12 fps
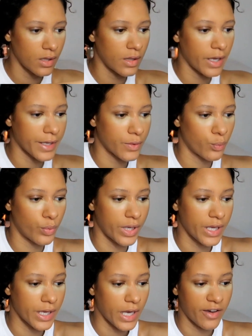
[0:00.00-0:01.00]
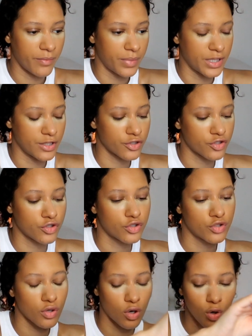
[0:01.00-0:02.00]
Like, we have been
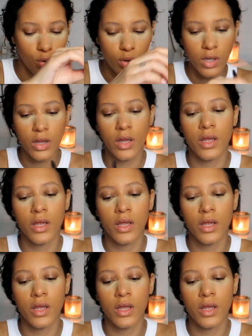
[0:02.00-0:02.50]
so